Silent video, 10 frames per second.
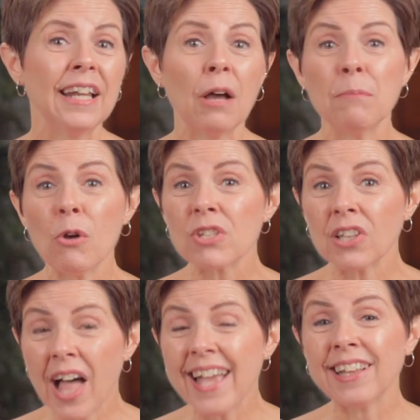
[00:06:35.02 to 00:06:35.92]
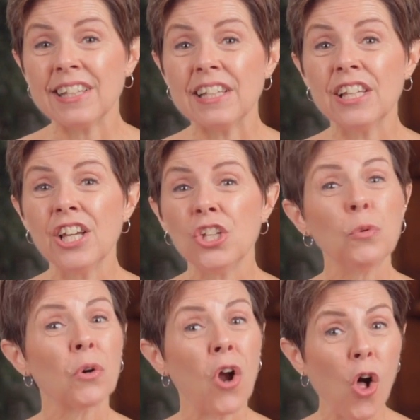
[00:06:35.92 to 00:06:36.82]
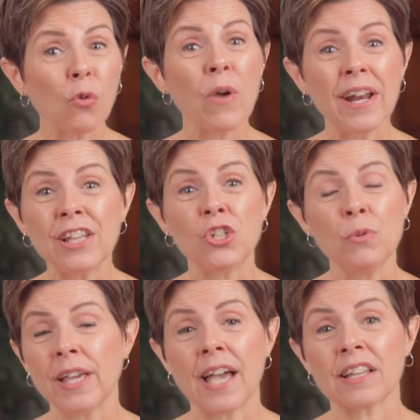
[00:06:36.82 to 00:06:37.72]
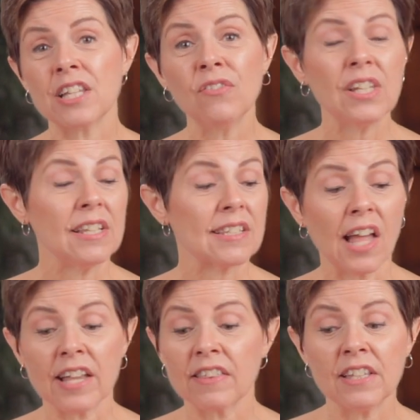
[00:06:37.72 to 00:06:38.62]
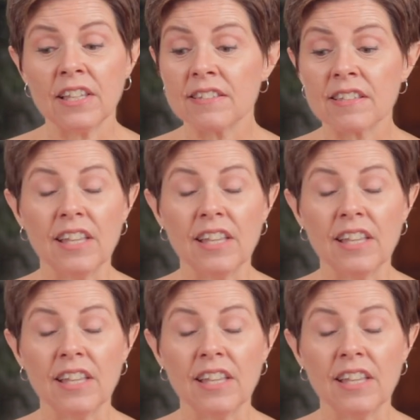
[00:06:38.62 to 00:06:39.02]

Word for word: Now, most likely, you were already doing activities like these